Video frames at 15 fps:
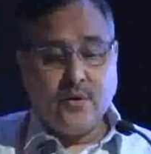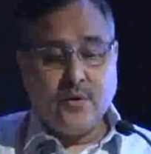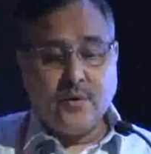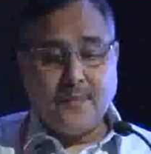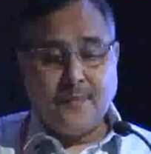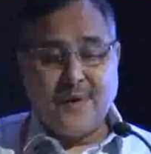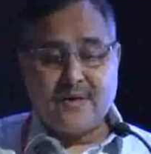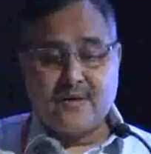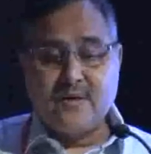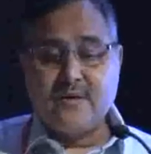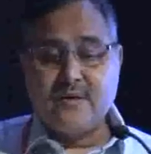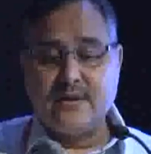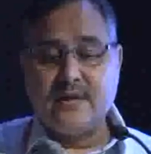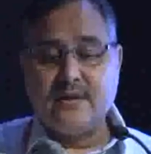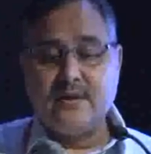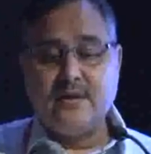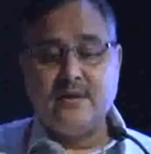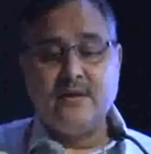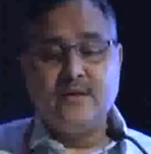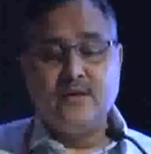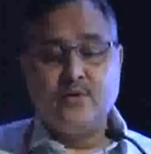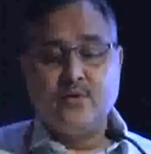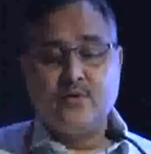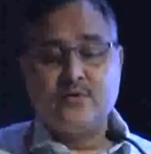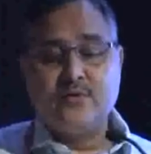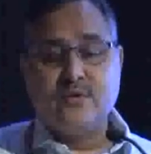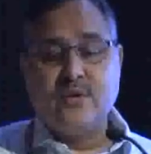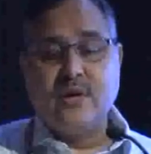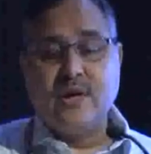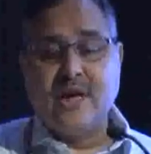but then the dose
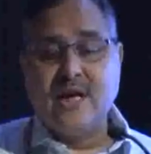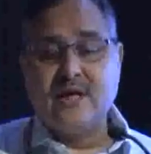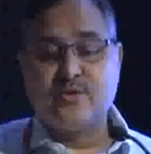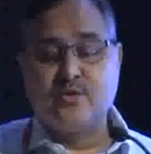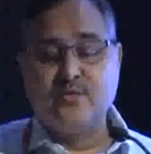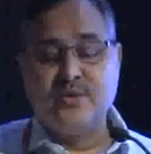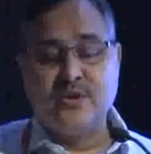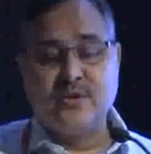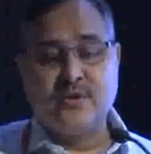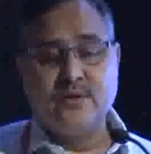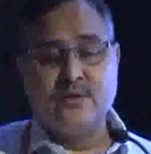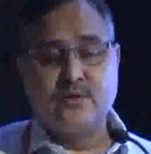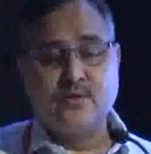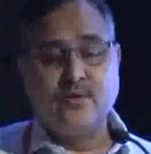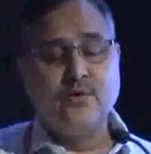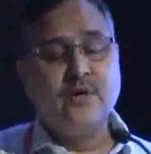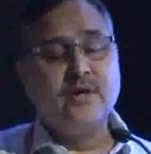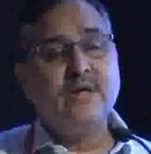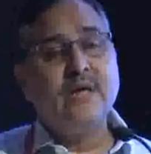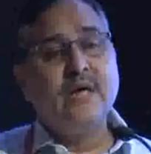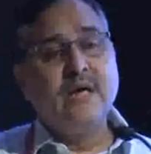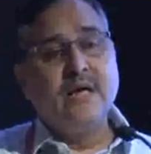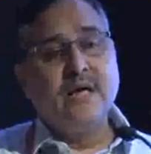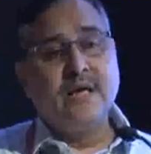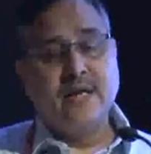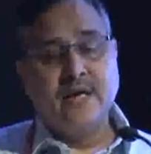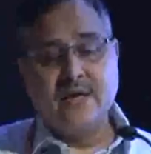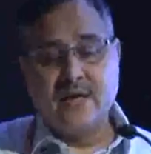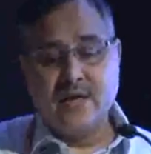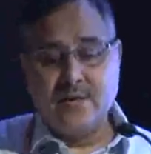has to be increased slowly. In
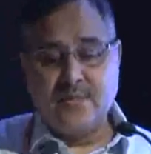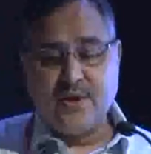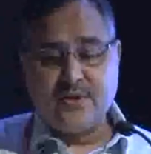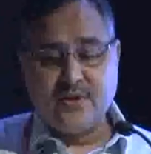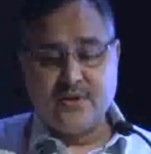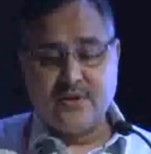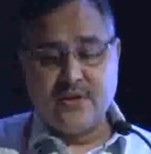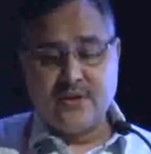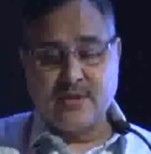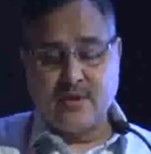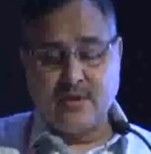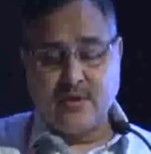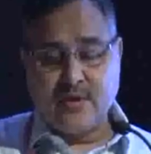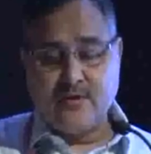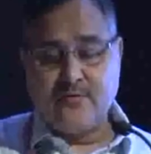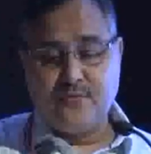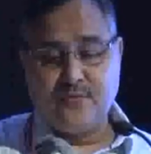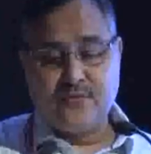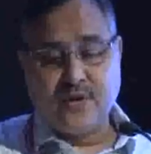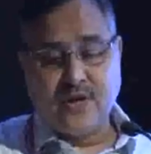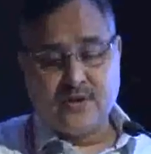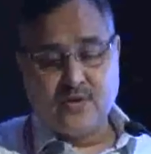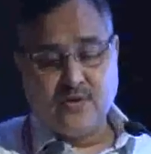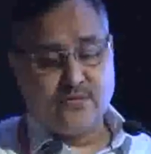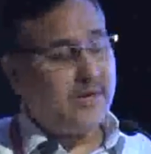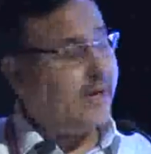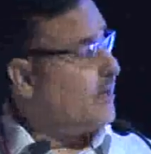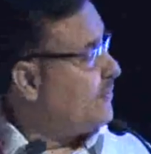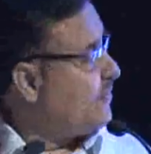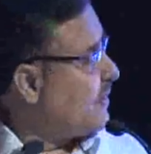elderly patients, there is a lot of chance of side
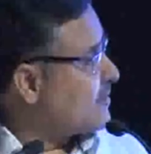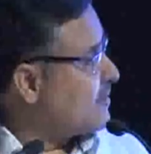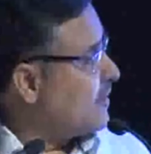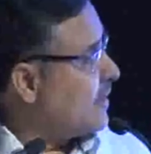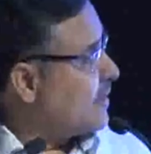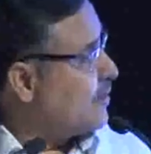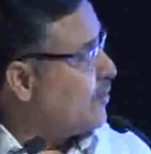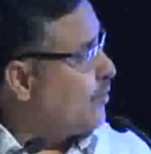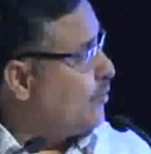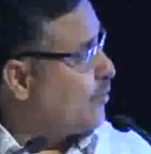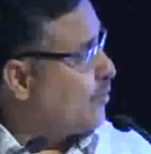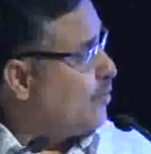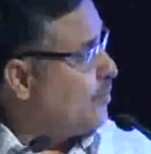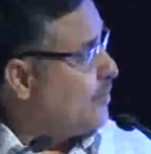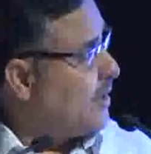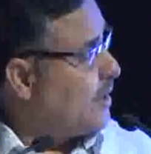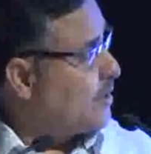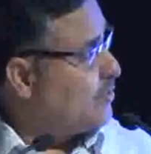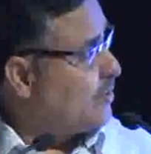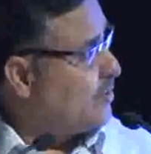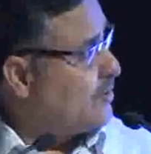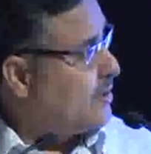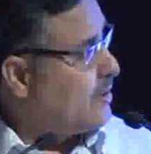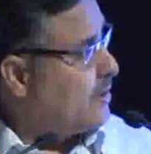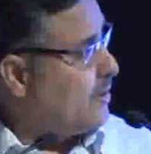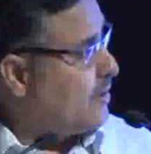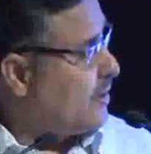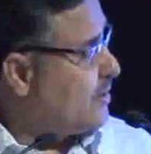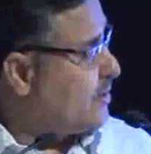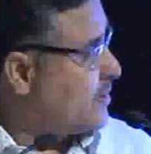effects like glaucoma, urinary
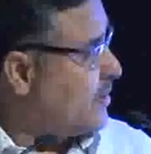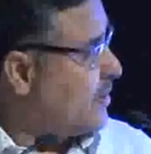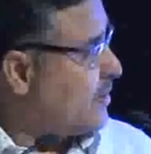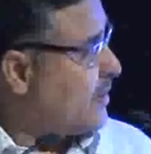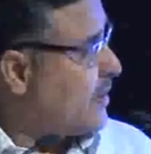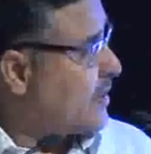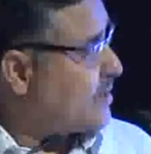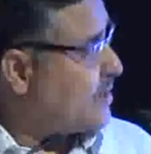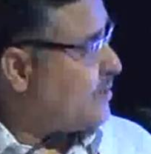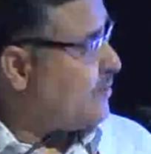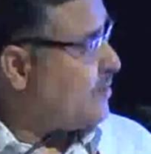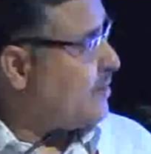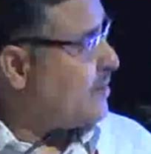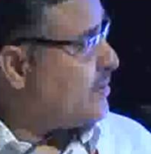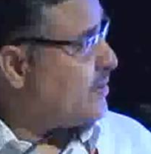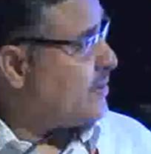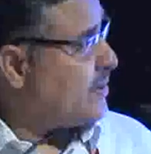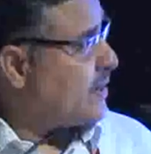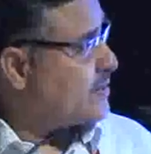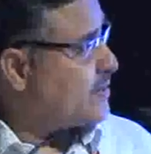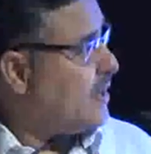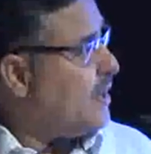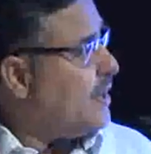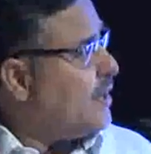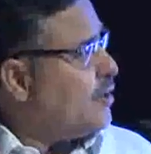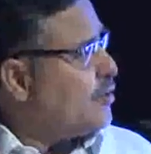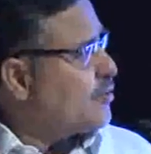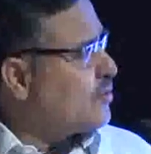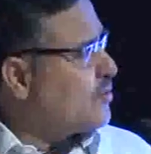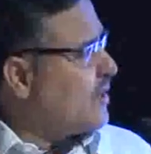retention, interactions with the other drugs. So
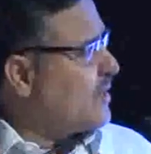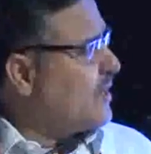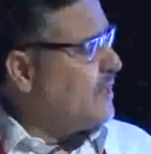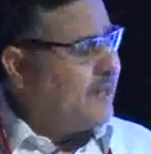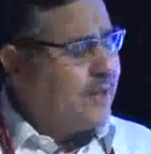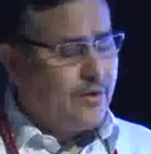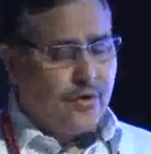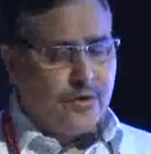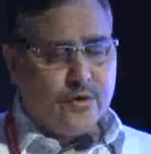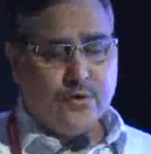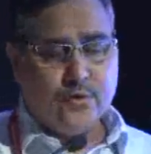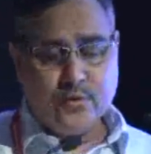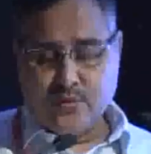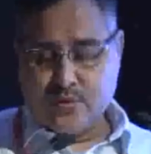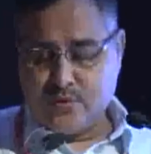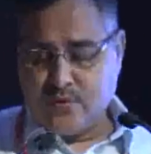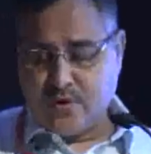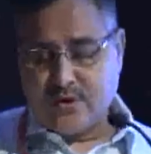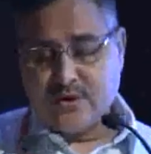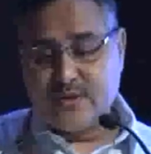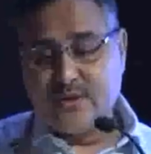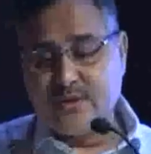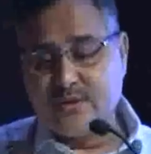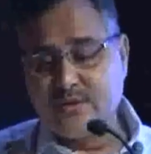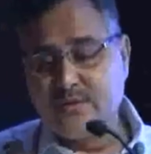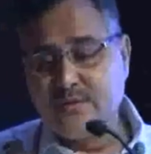generally not used for this reason.